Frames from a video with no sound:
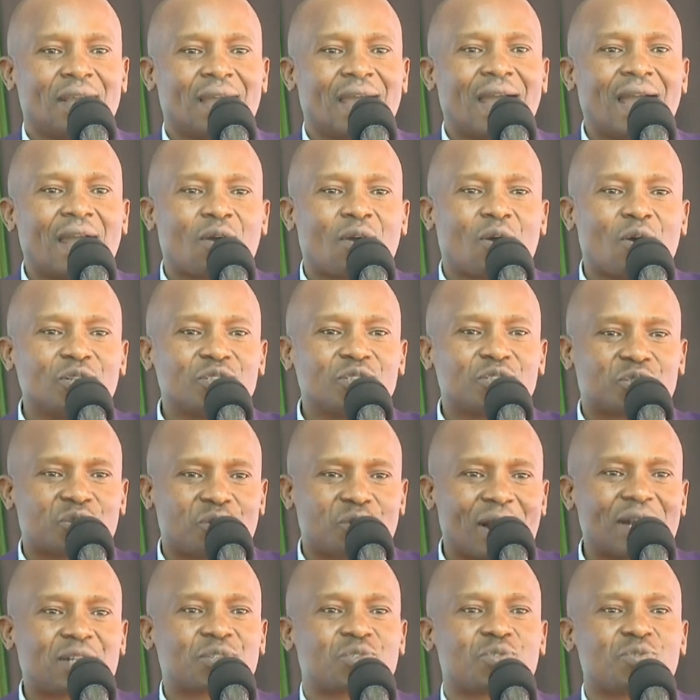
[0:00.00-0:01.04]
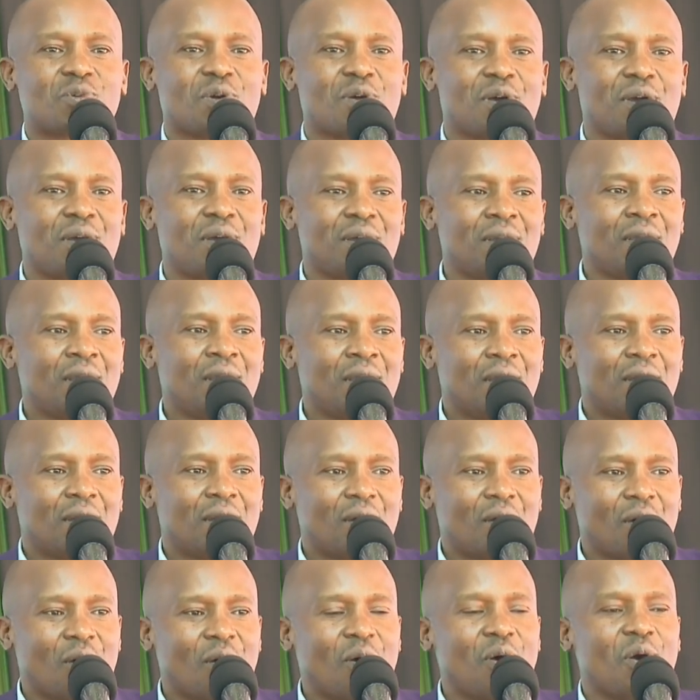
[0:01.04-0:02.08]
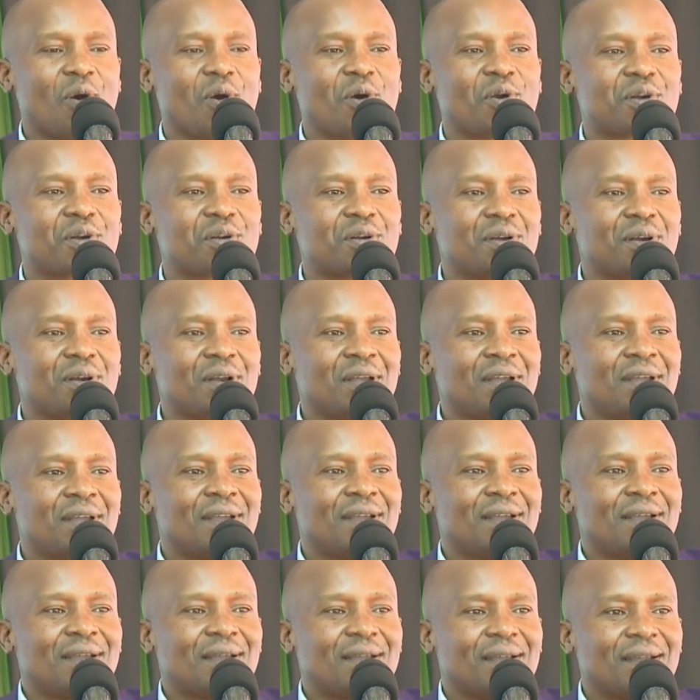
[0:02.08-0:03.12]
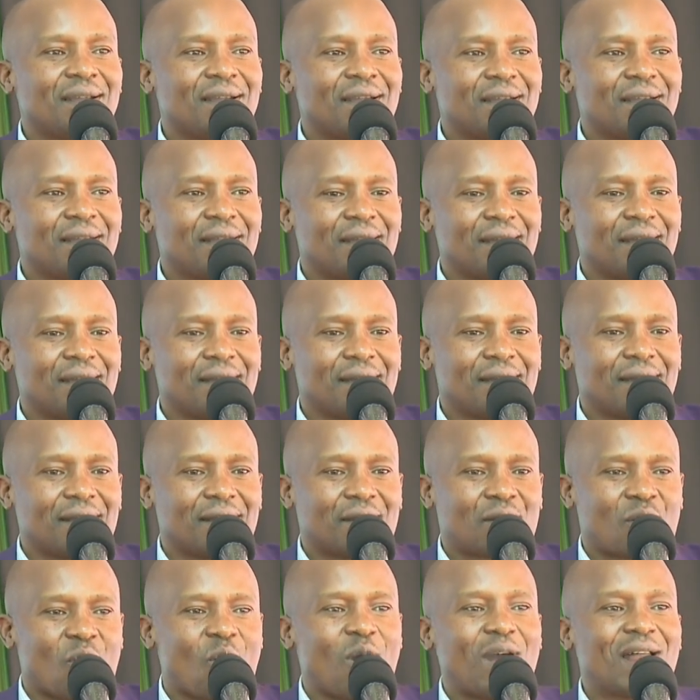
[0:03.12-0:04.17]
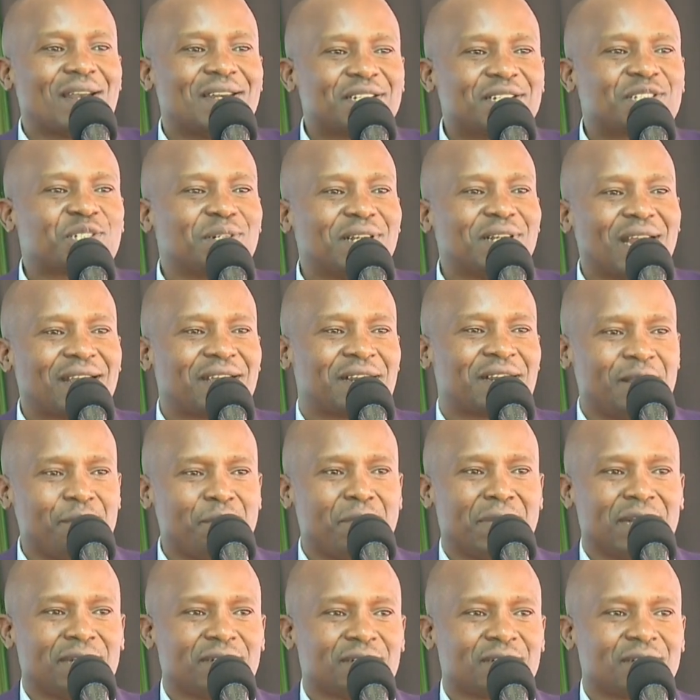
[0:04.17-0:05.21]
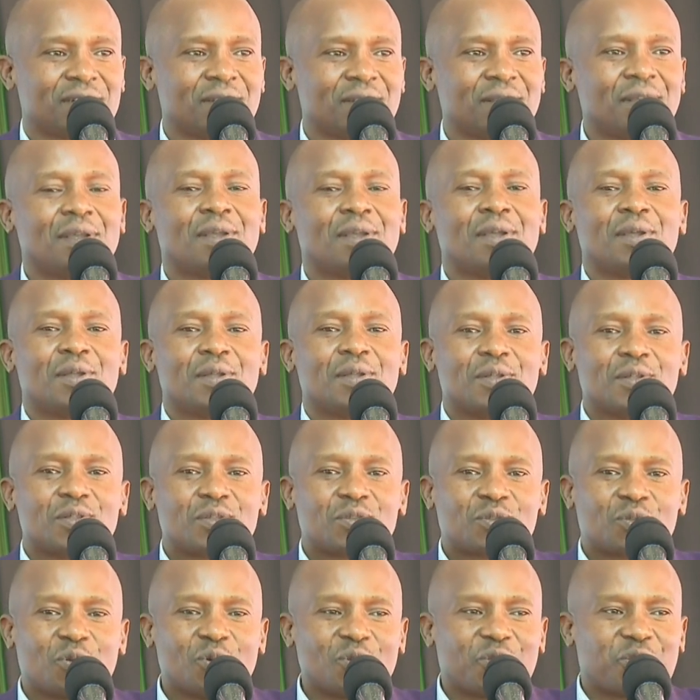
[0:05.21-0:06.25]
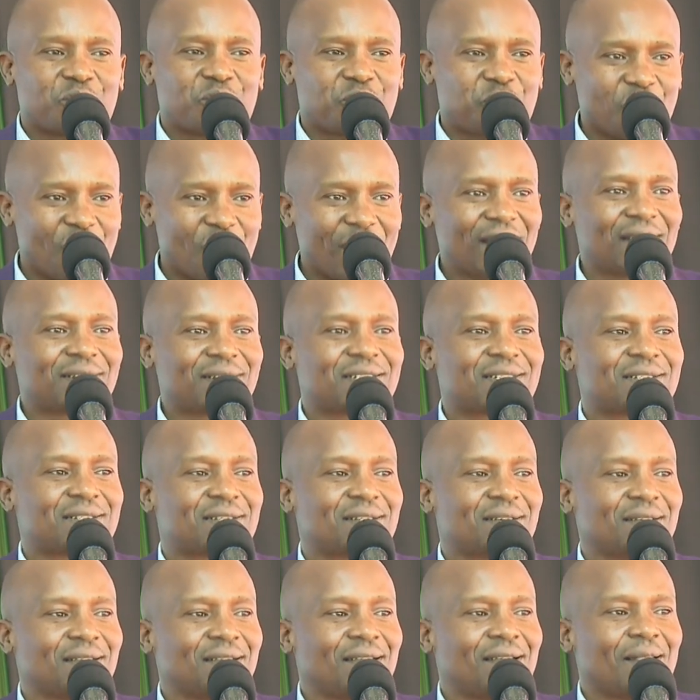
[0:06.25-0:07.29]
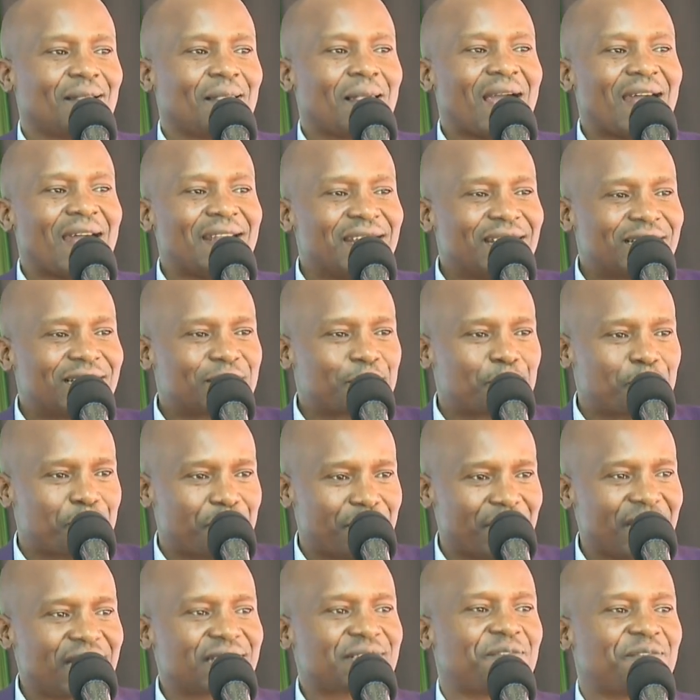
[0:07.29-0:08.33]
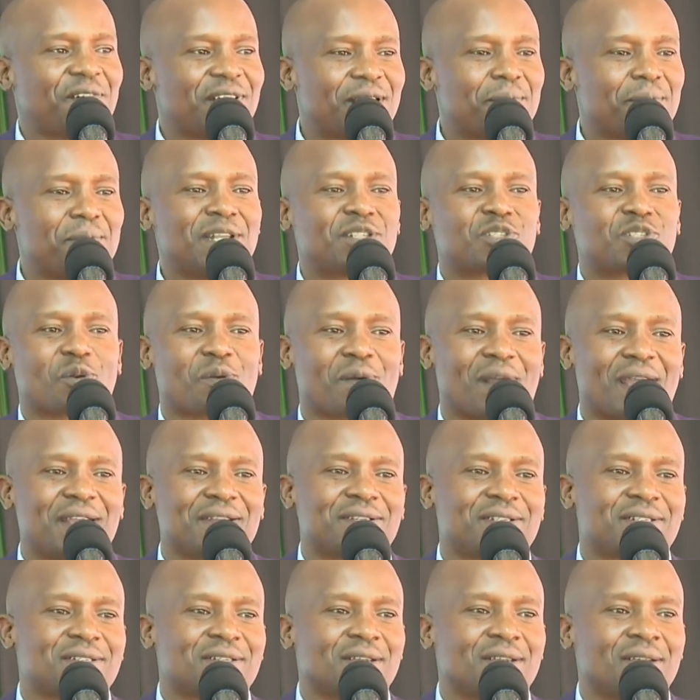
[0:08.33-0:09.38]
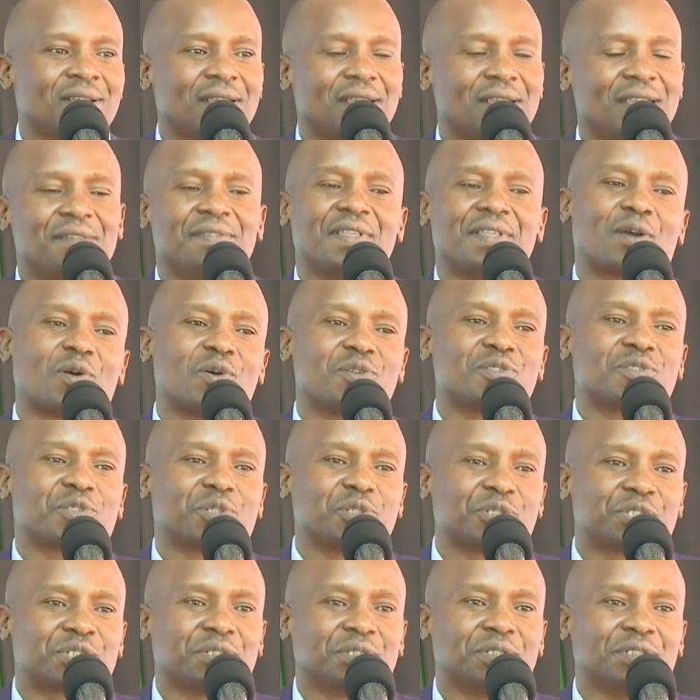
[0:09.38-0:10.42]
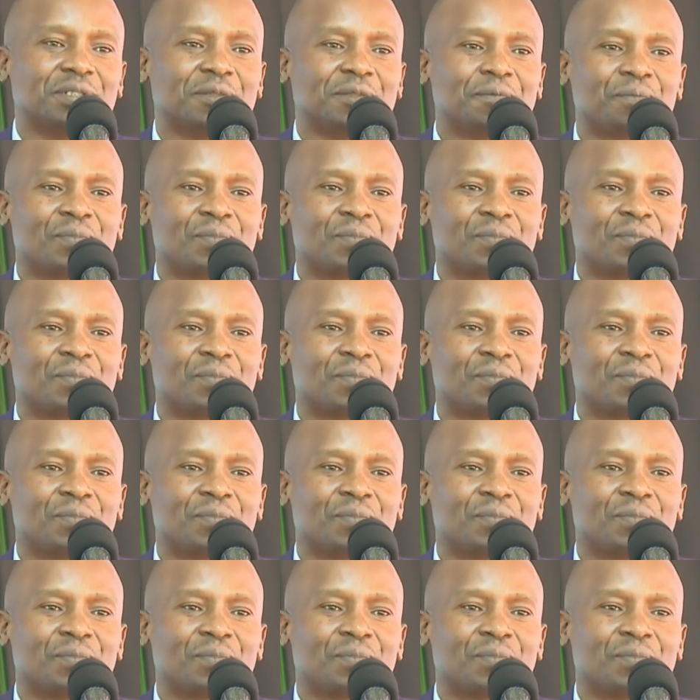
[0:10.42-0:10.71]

a contractual or coalition agreement to thwart an express fundamental right in the Constitution,